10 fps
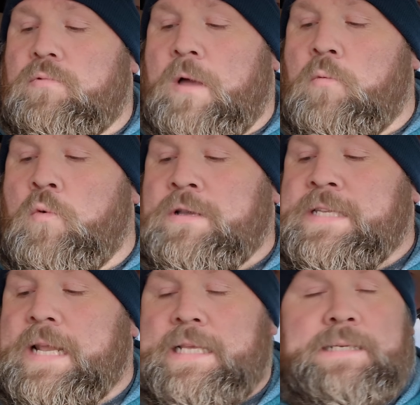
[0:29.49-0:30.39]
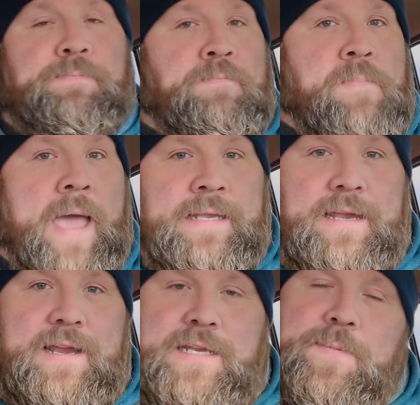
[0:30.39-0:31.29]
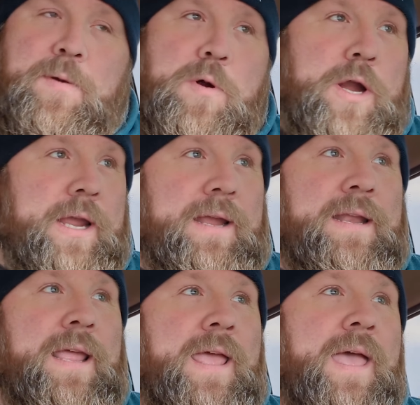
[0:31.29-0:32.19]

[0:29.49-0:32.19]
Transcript: I wasn't expecting expecting it to be working,